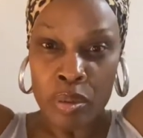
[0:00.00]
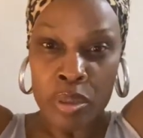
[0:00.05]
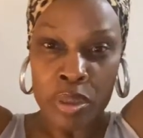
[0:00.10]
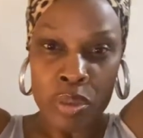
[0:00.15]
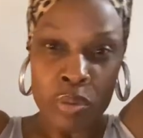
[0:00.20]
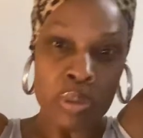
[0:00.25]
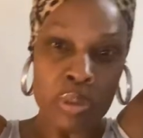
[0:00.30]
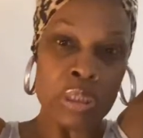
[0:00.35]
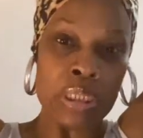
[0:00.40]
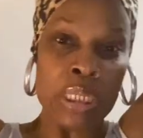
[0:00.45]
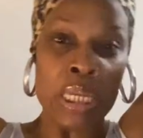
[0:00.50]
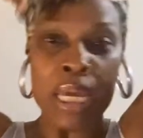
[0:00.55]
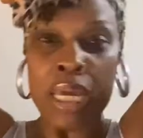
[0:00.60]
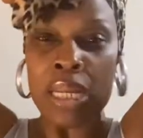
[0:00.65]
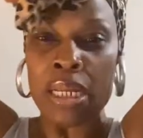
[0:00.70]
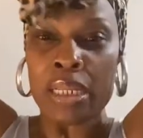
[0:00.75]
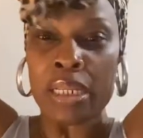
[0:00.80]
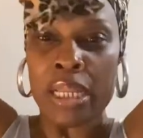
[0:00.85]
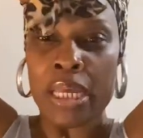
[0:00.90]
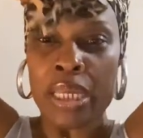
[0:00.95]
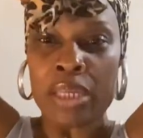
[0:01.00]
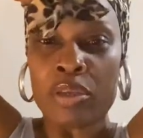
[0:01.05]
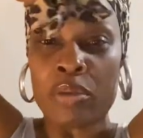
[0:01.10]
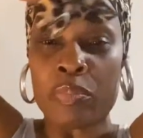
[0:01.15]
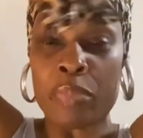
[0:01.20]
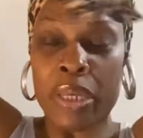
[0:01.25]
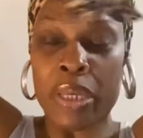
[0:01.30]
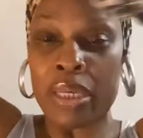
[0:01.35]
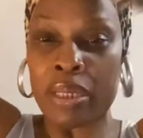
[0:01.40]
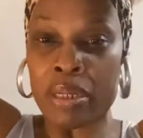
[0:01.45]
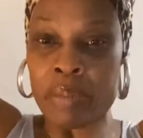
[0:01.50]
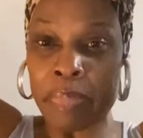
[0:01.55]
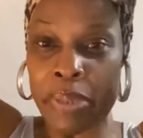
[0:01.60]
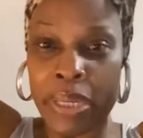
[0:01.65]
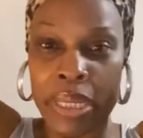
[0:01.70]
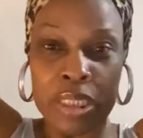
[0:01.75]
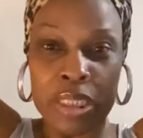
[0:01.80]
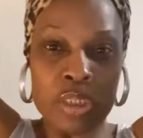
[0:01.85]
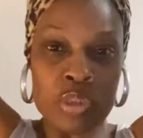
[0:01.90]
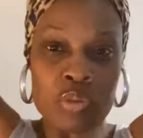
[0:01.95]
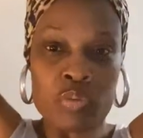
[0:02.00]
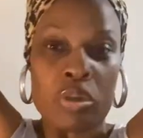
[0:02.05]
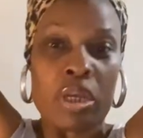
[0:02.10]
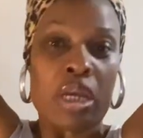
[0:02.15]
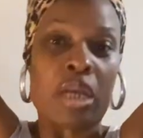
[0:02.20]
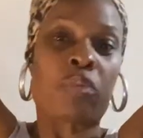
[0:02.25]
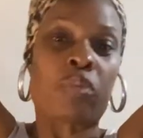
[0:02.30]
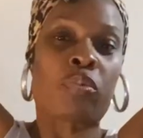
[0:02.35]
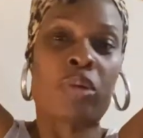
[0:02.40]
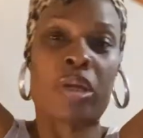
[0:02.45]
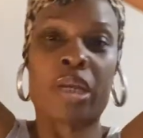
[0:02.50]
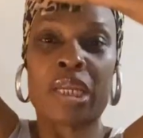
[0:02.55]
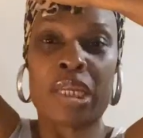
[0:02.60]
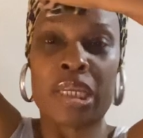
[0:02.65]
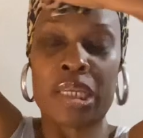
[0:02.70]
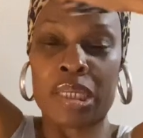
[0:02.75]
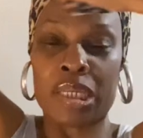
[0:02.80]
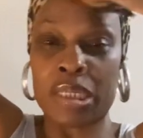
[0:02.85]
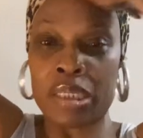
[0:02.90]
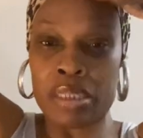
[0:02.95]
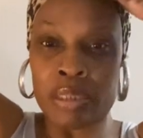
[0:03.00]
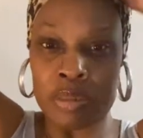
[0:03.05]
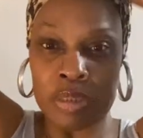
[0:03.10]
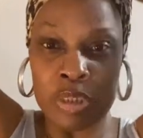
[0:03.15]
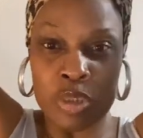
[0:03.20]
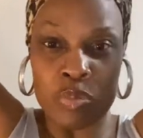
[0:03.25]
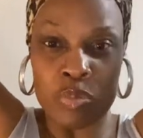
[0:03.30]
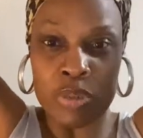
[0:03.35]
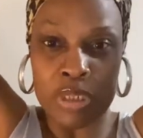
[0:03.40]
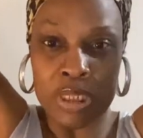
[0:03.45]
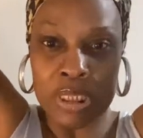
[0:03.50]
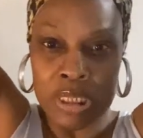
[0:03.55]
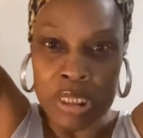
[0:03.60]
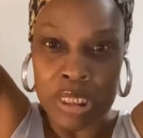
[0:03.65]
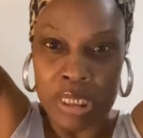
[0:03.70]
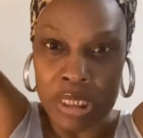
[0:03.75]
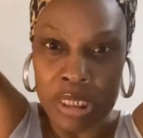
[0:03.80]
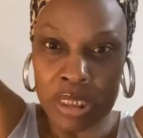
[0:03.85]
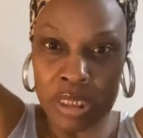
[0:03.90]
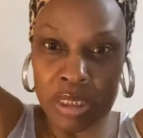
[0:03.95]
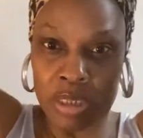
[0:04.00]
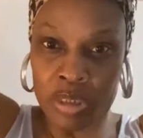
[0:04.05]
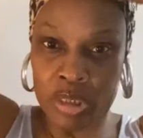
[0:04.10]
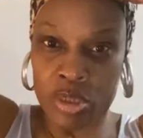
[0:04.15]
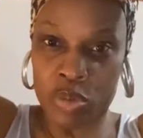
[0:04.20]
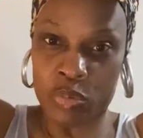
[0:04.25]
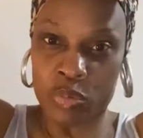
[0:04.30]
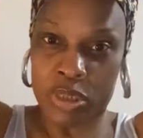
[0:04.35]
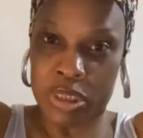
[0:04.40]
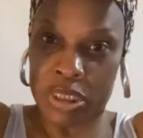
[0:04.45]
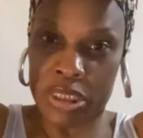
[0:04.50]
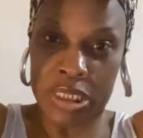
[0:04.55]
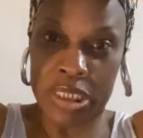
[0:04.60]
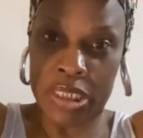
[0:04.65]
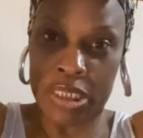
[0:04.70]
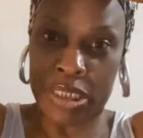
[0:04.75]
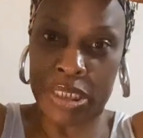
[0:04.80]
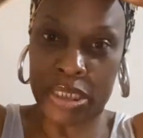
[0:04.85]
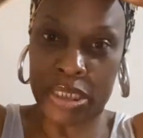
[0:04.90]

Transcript: So it's kind of like you're making a bantu knot, right? You twist twisting, you